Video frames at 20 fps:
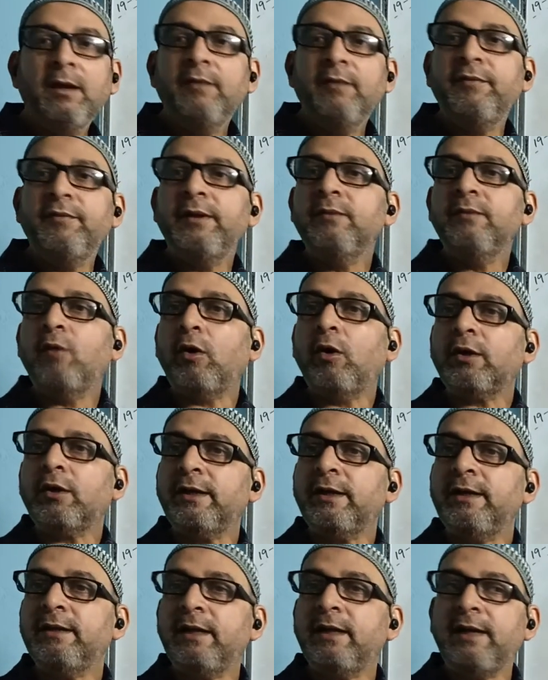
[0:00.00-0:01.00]
When
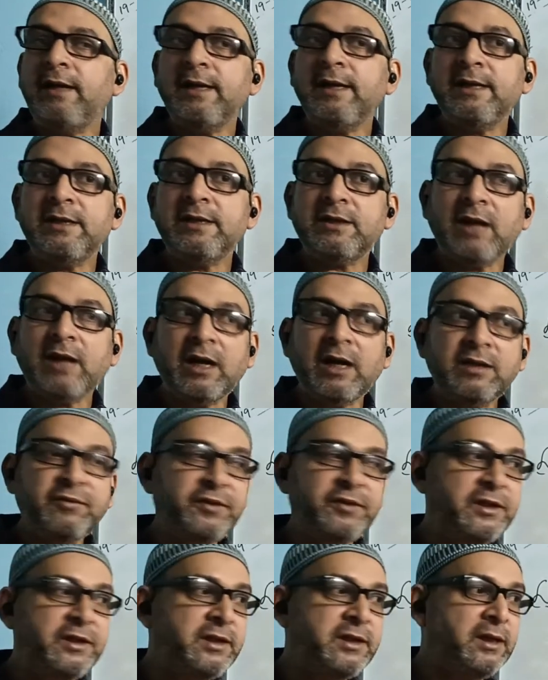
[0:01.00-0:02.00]
water in the lake
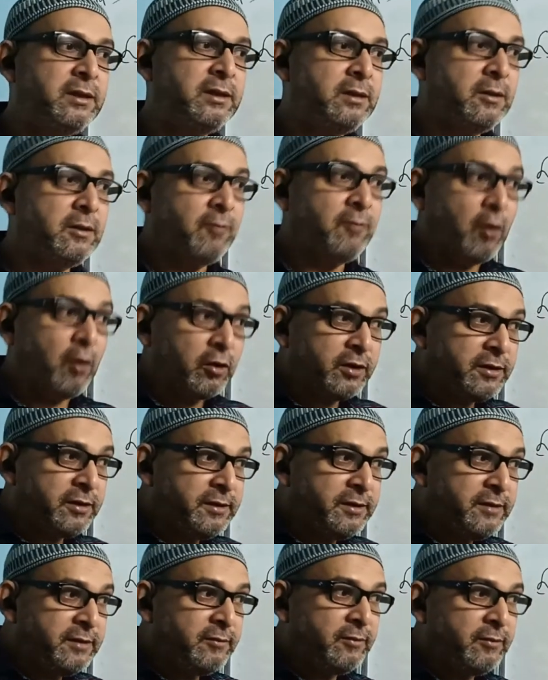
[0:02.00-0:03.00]
starts freezing, the
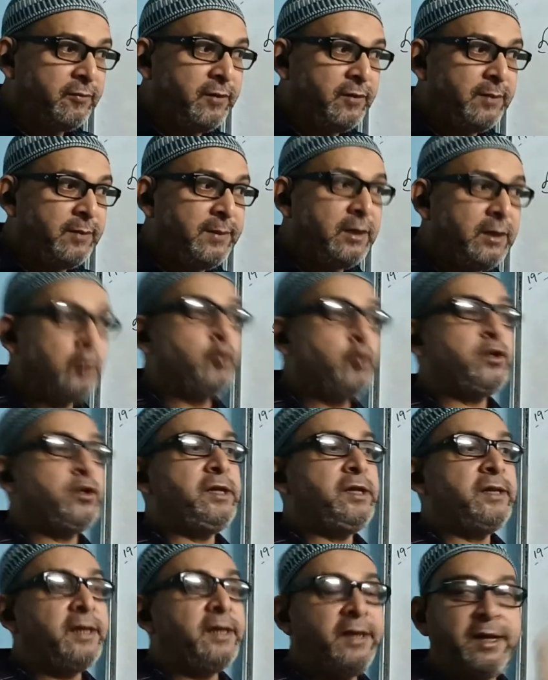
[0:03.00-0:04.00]
water will be
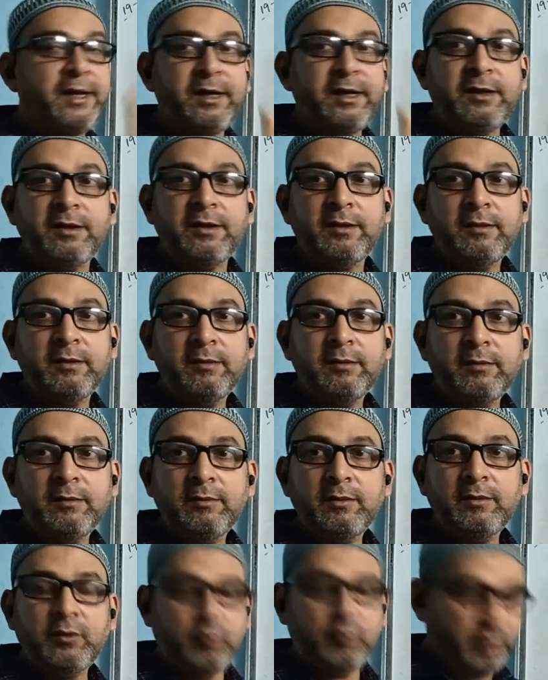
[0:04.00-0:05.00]
losing the
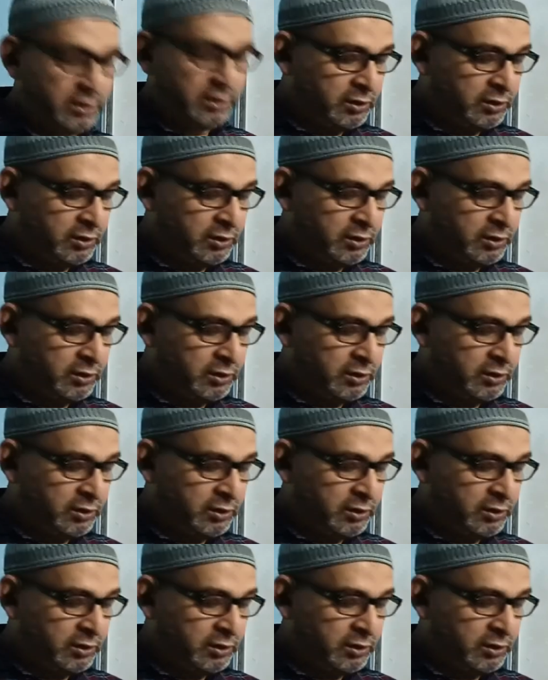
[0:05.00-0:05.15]
heat to the